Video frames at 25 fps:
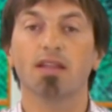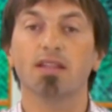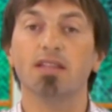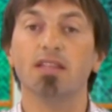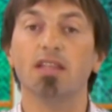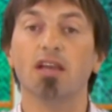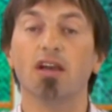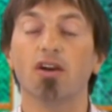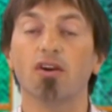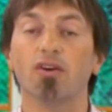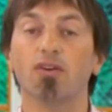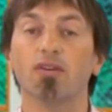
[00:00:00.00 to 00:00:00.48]

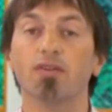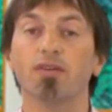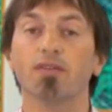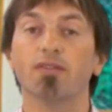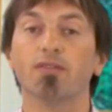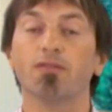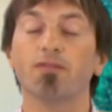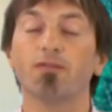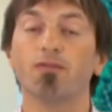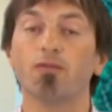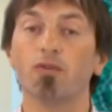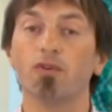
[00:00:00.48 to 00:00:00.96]
Now
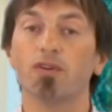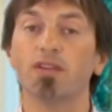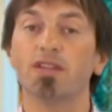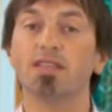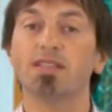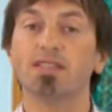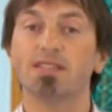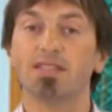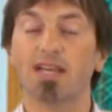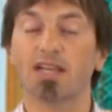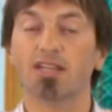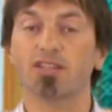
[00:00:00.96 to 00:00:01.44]
for
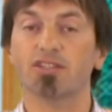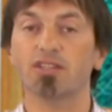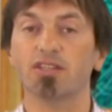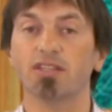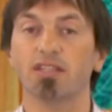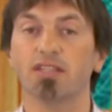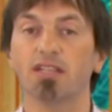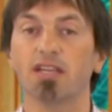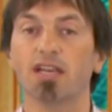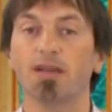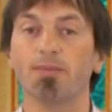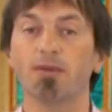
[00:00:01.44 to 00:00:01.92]
this
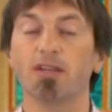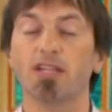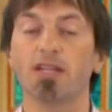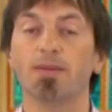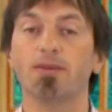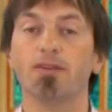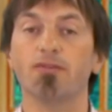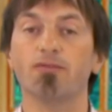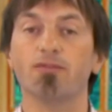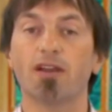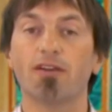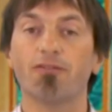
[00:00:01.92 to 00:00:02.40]
section, I'm going to
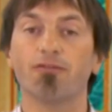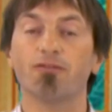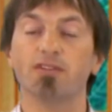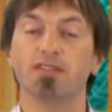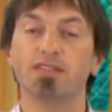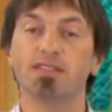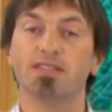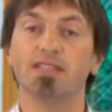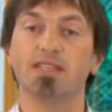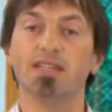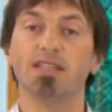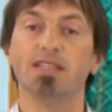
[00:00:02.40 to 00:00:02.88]
be
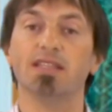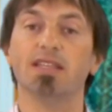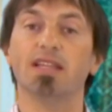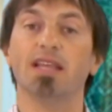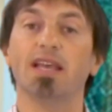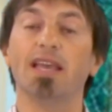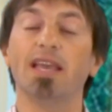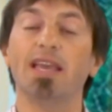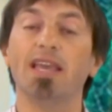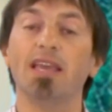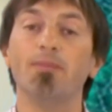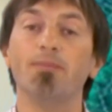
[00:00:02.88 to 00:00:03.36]
referencing
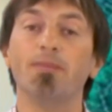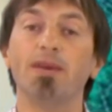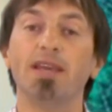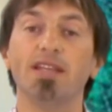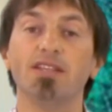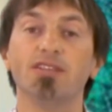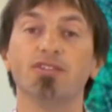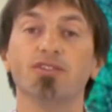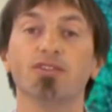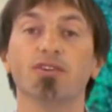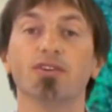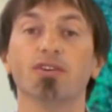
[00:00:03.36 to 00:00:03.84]
the A
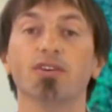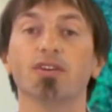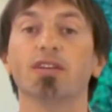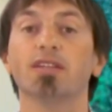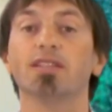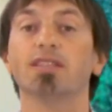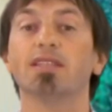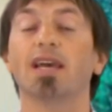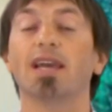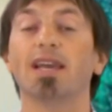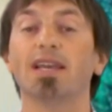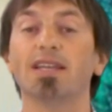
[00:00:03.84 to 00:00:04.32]
major
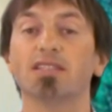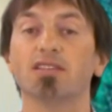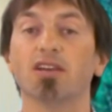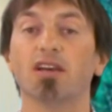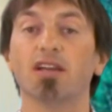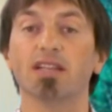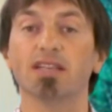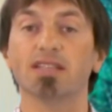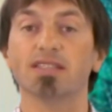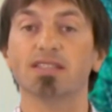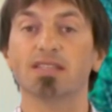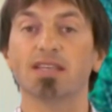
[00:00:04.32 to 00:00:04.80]

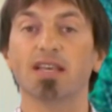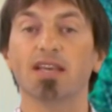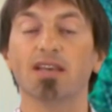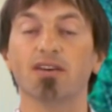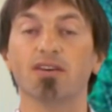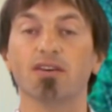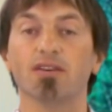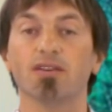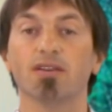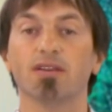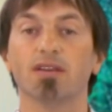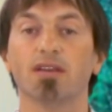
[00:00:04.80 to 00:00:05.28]
diatonic
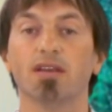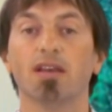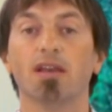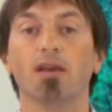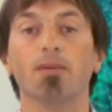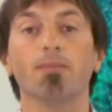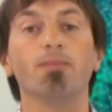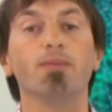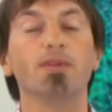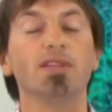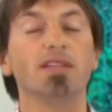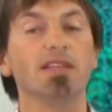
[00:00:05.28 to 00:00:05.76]
scale,
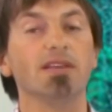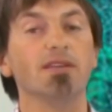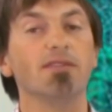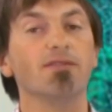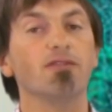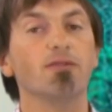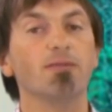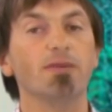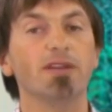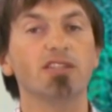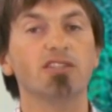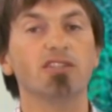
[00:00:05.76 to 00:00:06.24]
but the
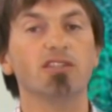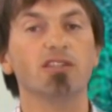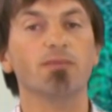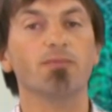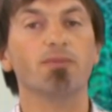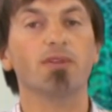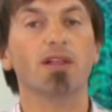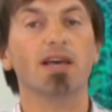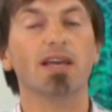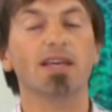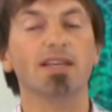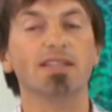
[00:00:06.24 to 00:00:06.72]
information
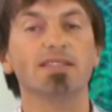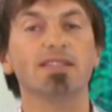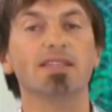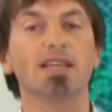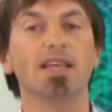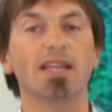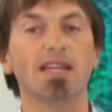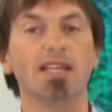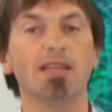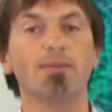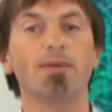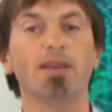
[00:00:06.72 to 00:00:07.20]
applies
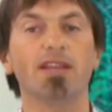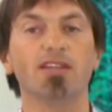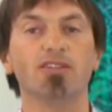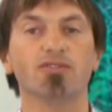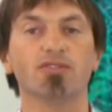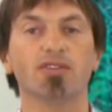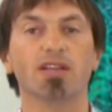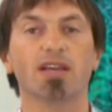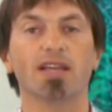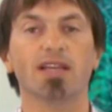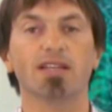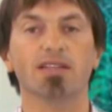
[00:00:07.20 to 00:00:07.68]
to any
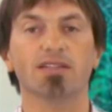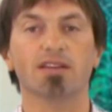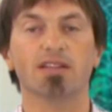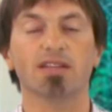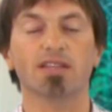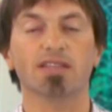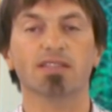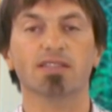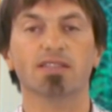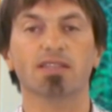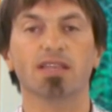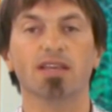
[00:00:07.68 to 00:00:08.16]
major
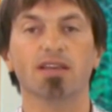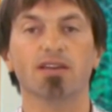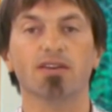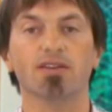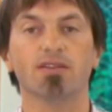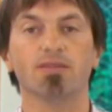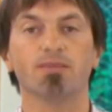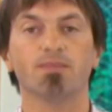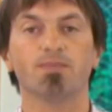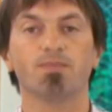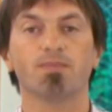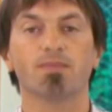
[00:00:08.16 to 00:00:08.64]
diatonic
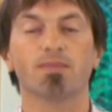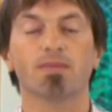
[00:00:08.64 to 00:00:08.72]
scale.